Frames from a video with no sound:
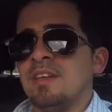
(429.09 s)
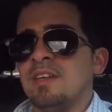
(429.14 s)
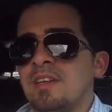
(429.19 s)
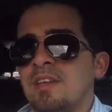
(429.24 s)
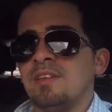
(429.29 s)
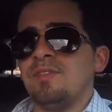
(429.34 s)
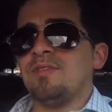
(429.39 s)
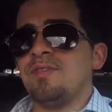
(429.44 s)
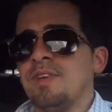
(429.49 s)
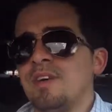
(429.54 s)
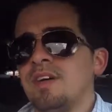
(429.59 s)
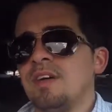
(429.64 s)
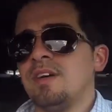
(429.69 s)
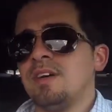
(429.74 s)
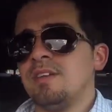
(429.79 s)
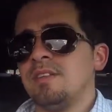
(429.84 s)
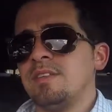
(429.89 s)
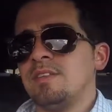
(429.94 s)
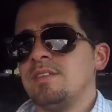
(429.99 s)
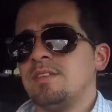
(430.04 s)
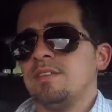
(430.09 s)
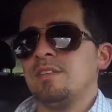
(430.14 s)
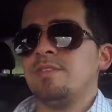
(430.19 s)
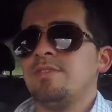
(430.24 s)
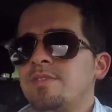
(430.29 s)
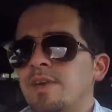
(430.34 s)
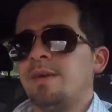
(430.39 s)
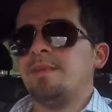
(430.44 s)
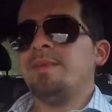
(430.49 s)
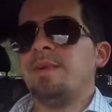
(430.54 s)
if
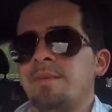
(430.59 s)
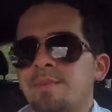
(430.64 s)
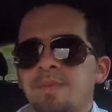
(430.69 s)
I'm